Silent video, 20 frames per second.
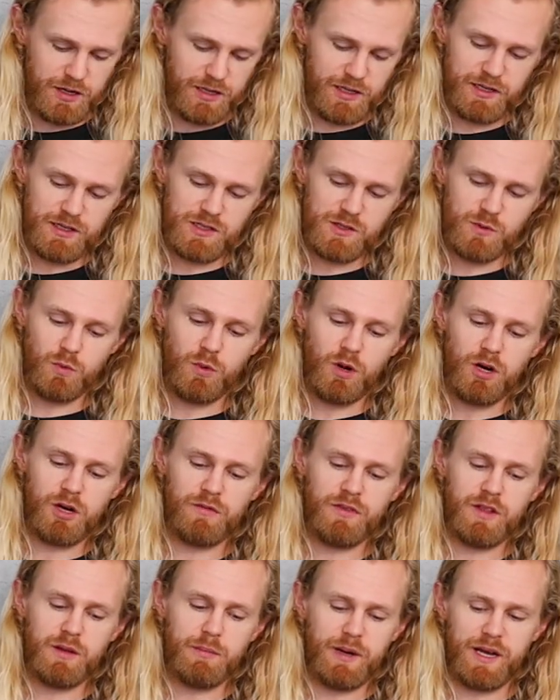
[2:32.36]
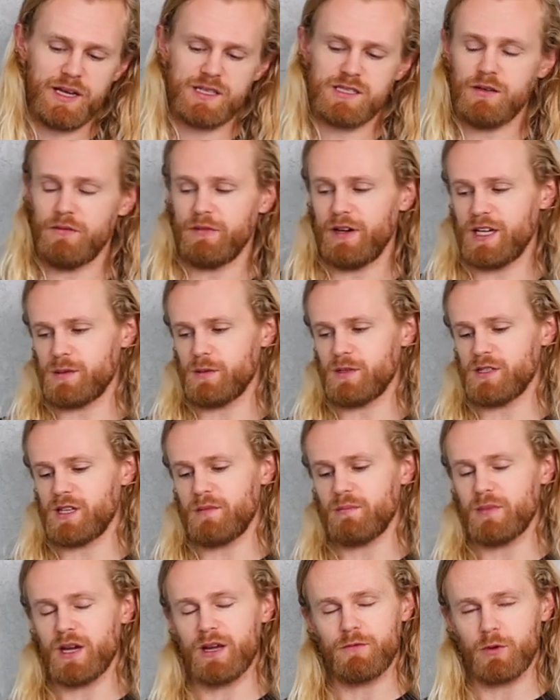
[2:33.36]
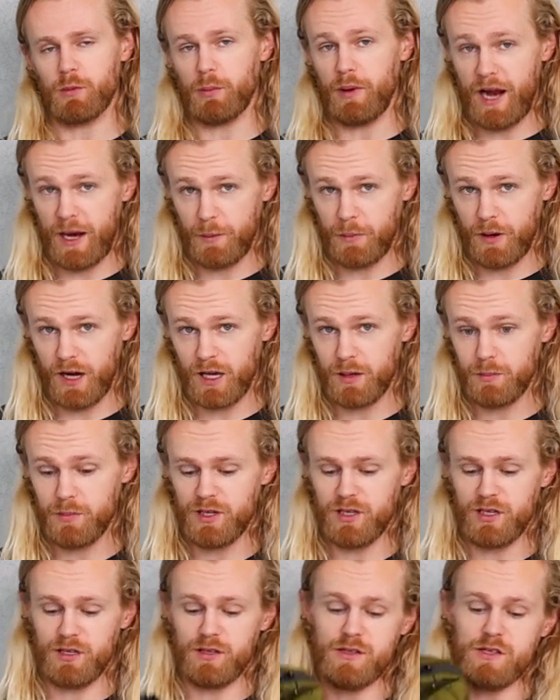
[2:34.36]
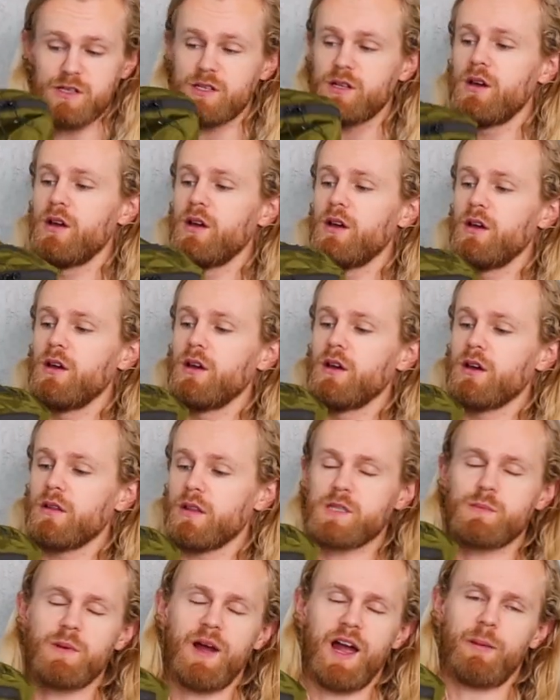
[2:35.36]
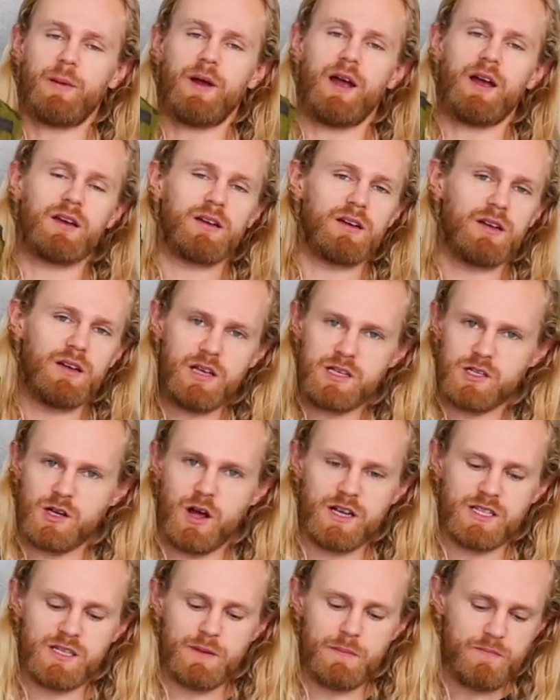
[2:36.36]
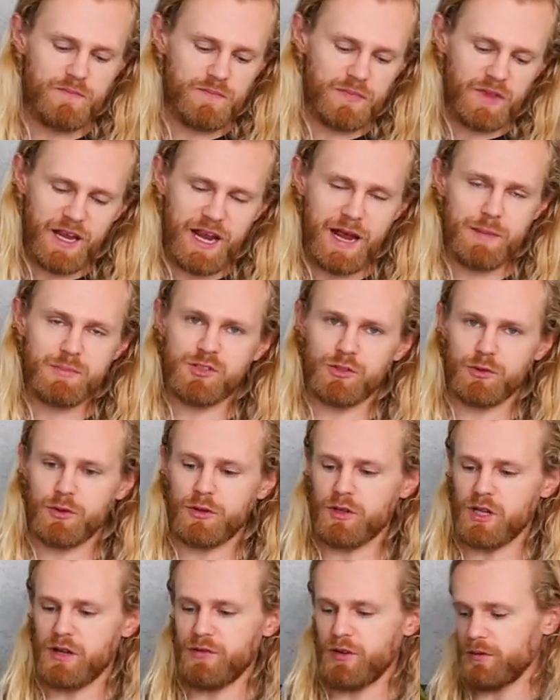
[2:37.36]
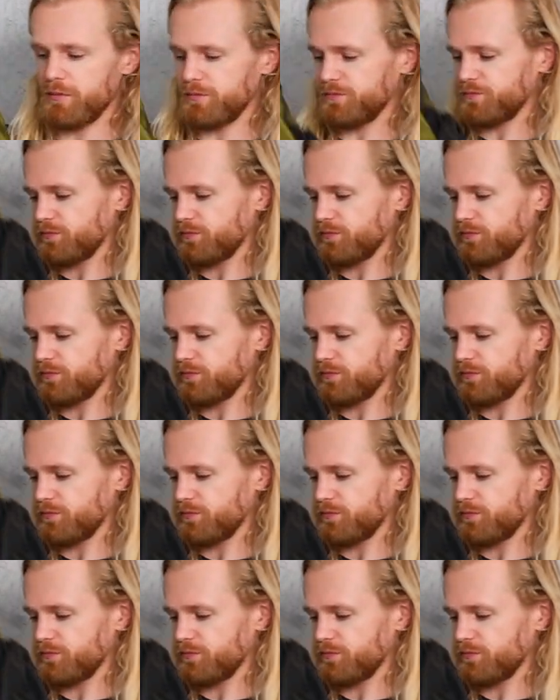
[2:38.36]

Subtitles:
It is one of the best investments I've made for backpacking because this backpack is awesome. Absolutely love it.